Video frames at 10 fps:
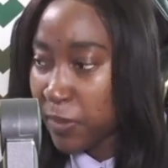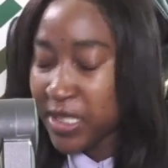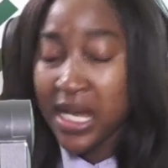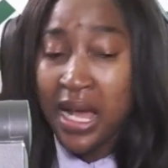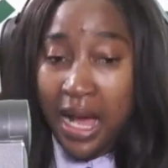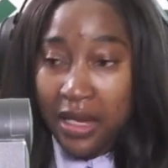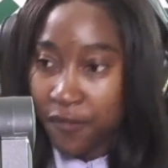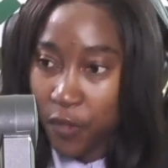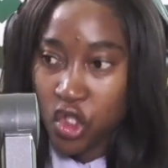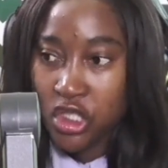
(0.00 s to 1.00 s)
But
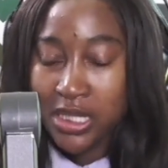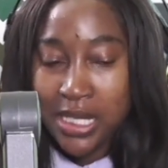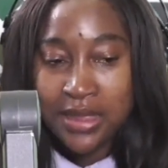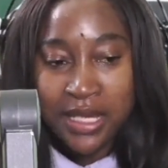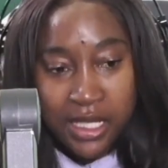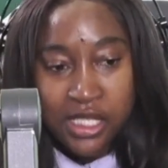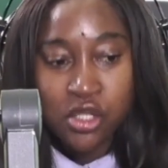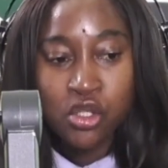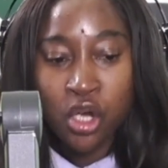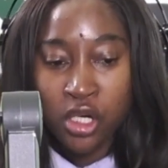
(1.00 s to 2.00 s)
unfortunately, that is
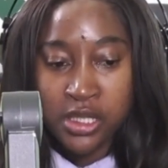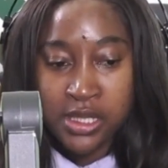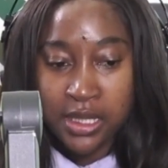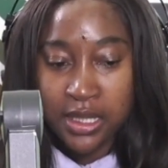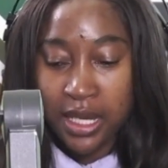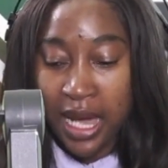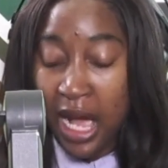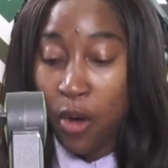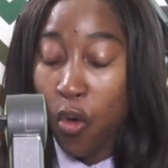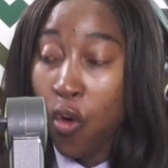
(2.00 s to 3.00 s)
not
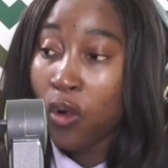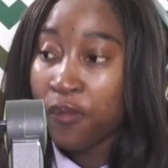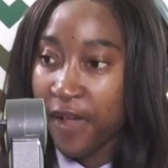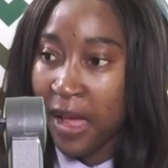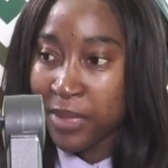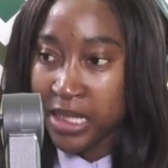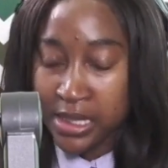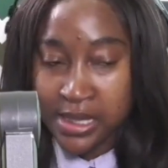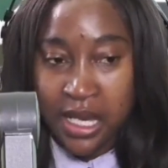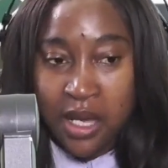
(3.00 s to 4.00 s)
how all
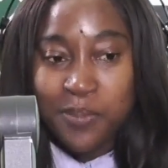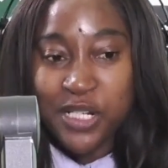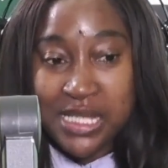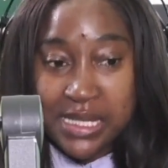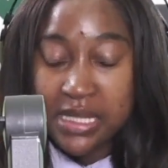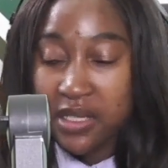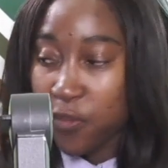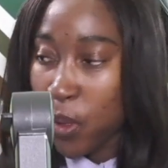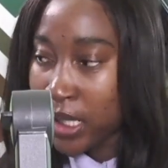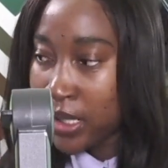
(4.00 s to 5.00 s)
families perceive
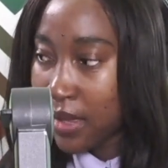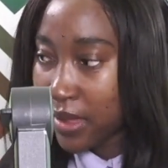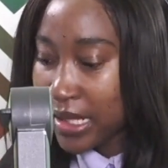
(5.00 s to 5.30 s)
one another.